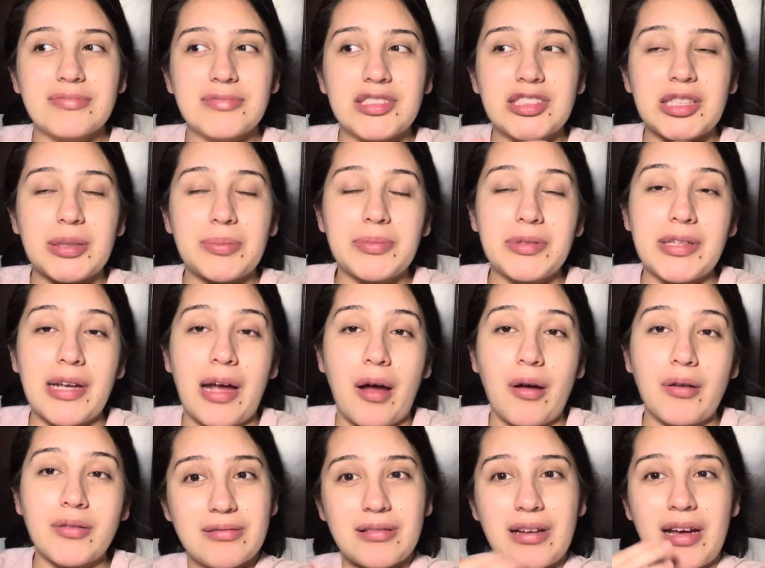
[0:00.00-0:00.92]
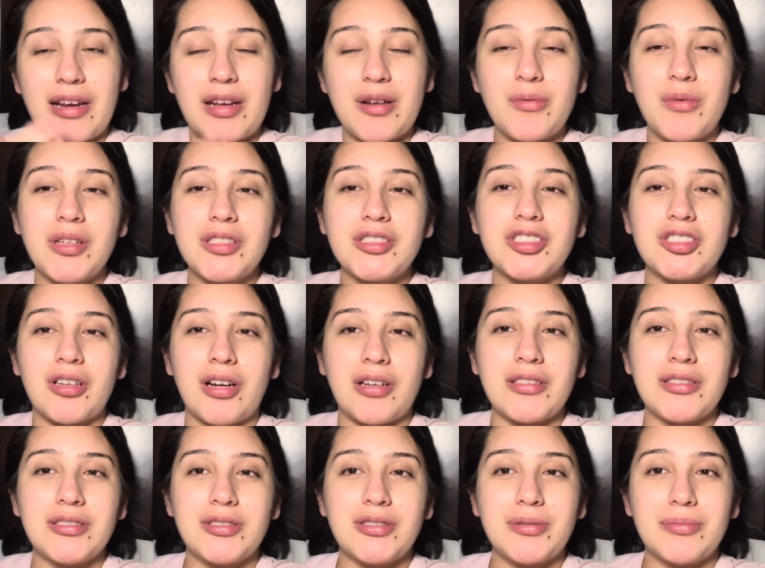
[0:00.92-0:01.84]
Deep down, I didn't want
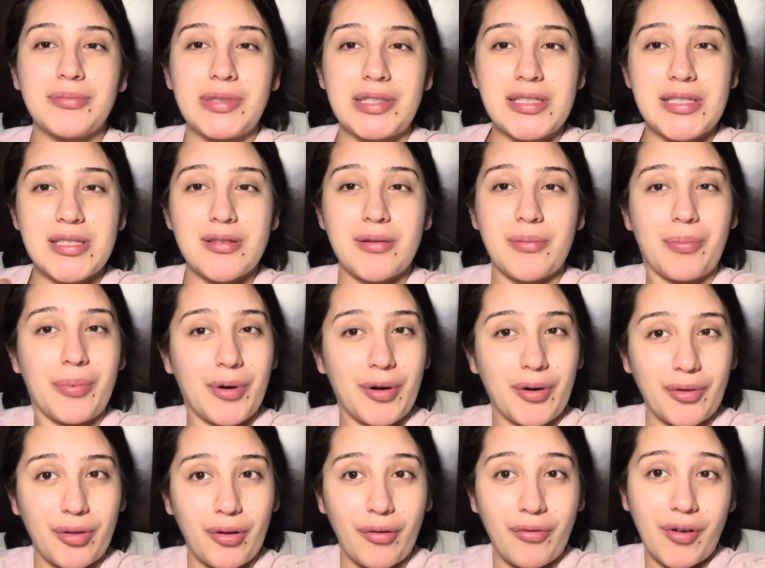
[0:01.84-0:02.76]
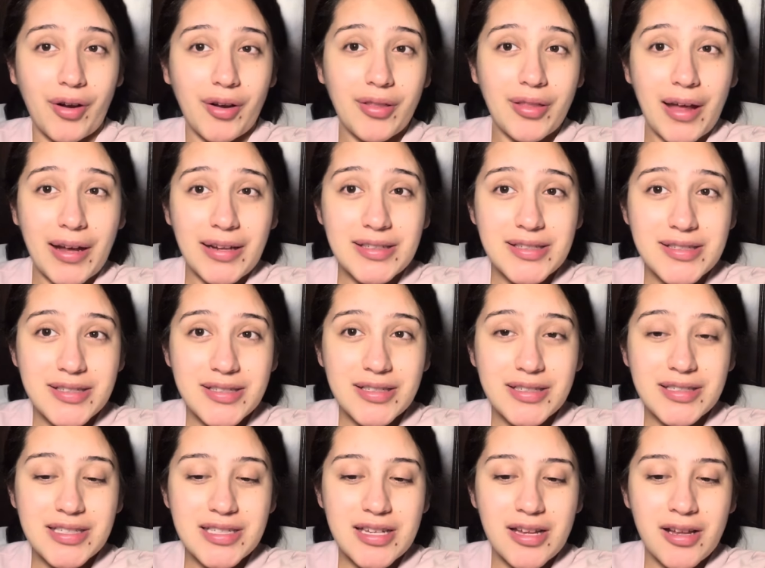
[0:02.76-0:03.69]
Johnny to miss the birth of our last
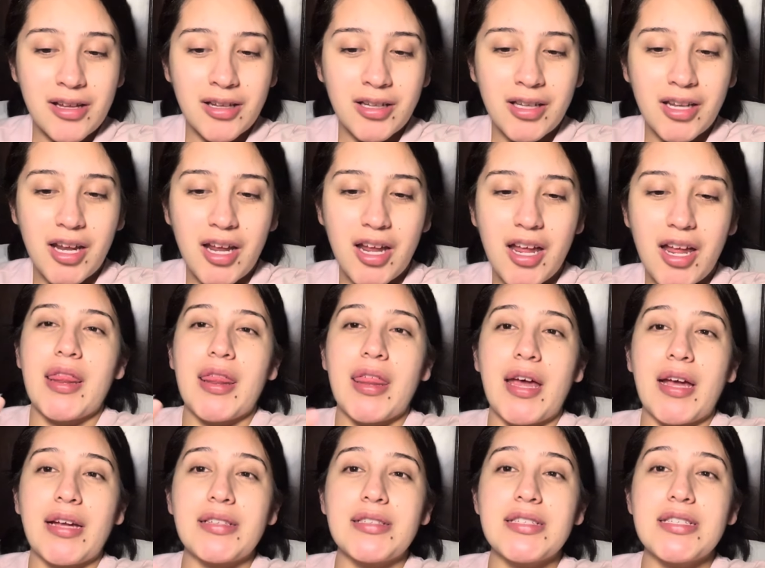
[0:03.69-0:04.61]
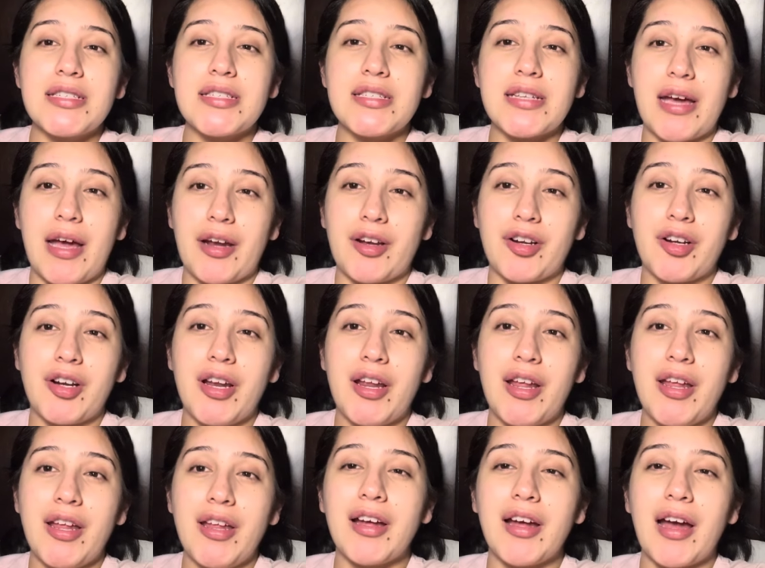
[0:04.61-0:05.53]
son. That
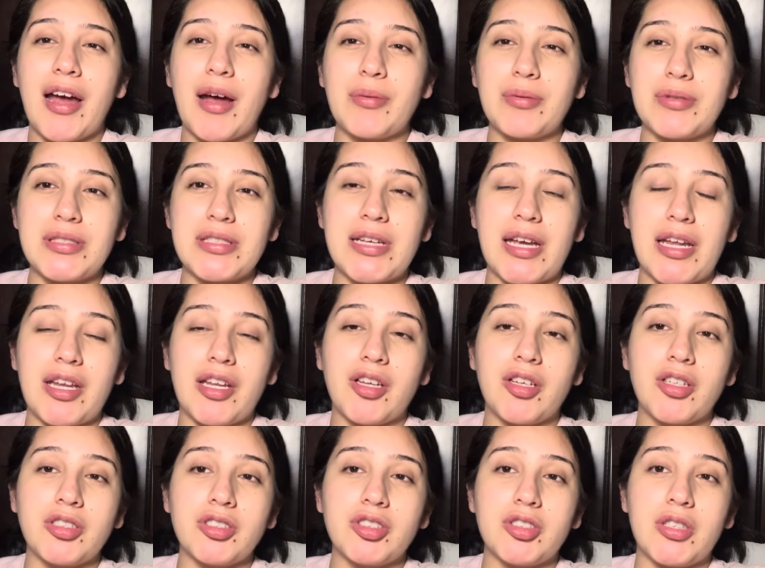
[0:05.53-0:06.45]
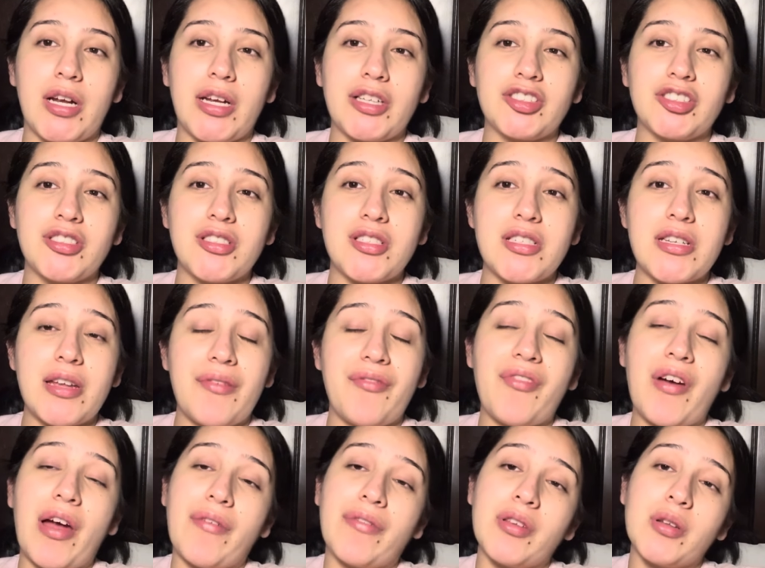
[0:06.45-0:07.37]
Saturday, I was getting contractions at
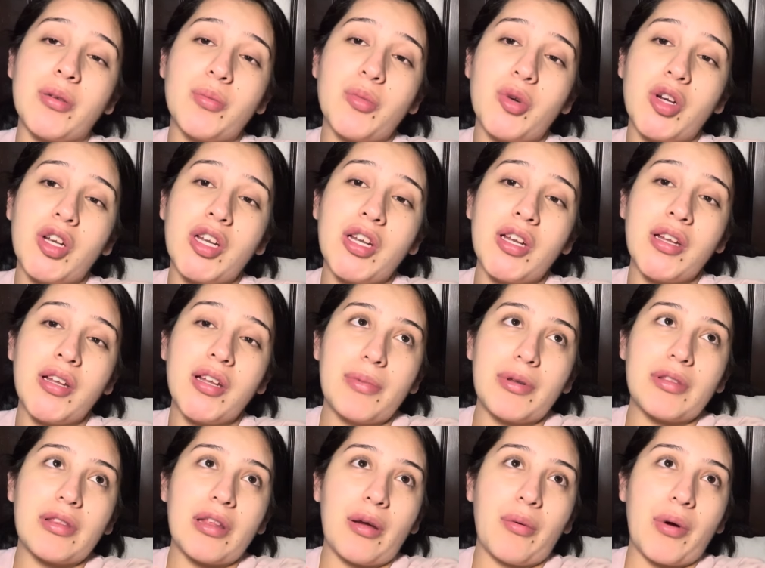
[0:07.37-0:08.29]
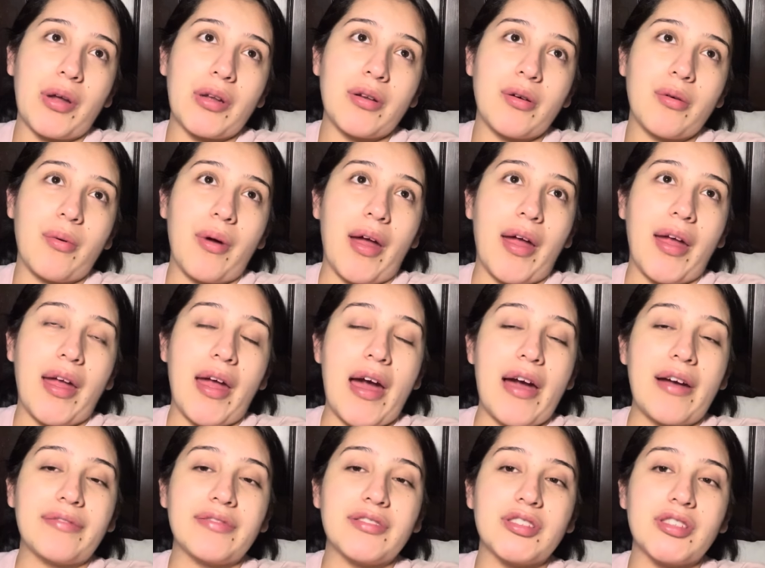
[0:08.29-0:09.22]
5 in the morning, but they went away
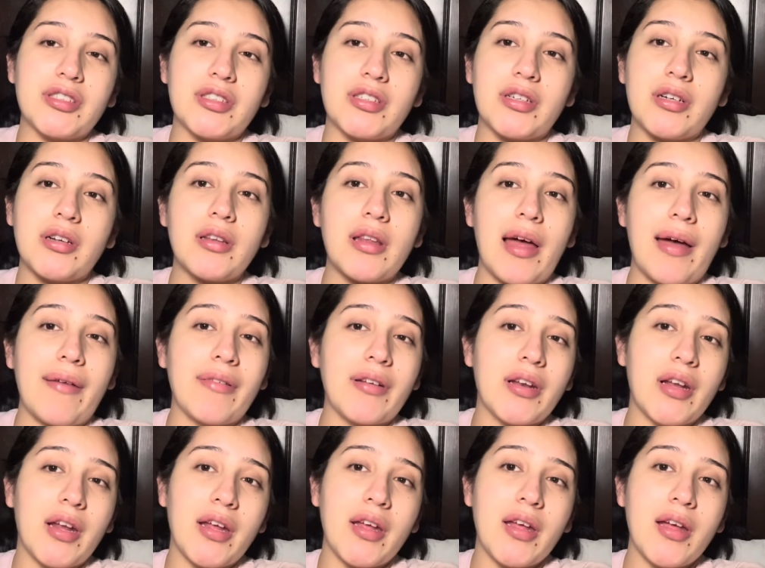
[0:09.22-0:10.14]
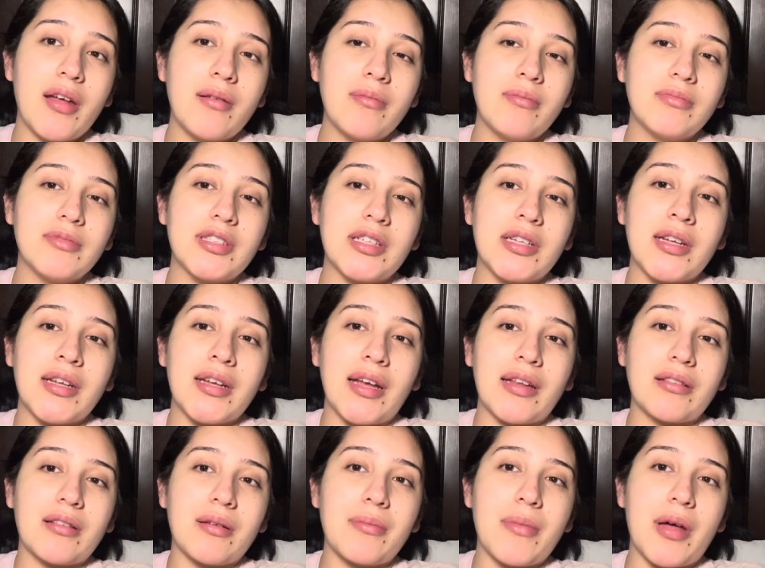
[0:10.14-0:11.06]
after 11 a.m. Didn't get
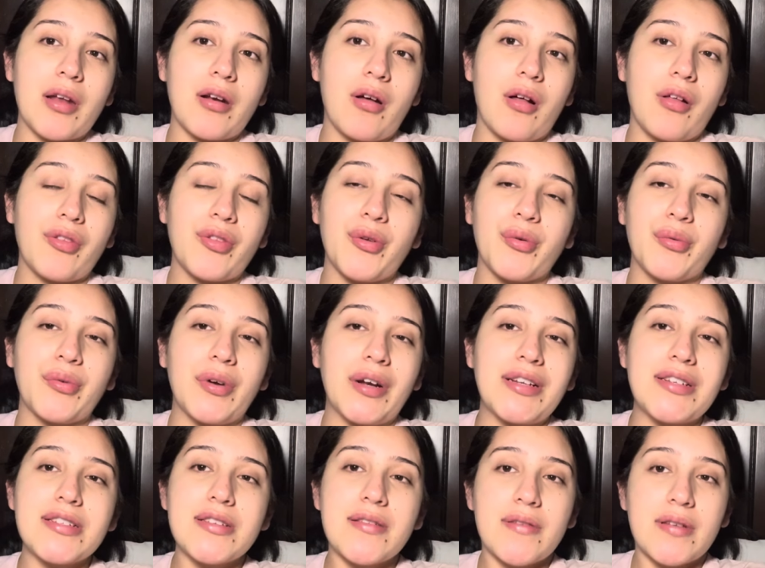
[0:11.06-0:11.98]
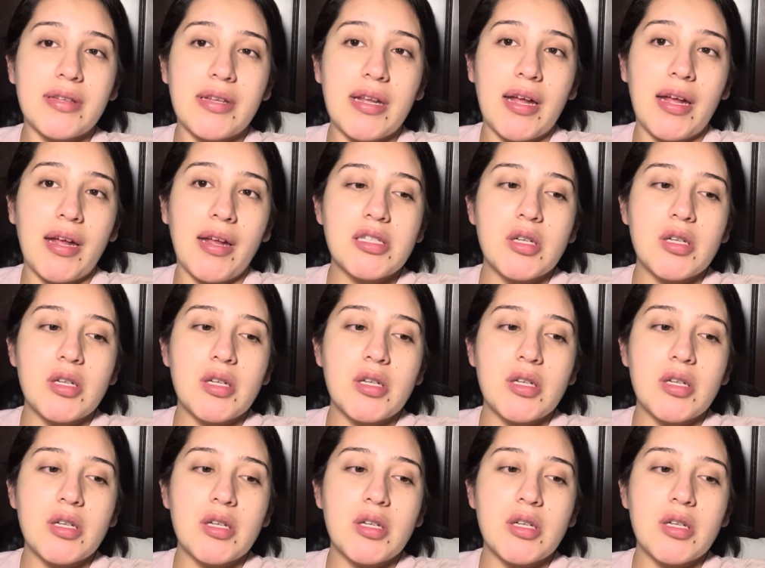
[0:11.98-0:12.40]
them at all the rest of the day.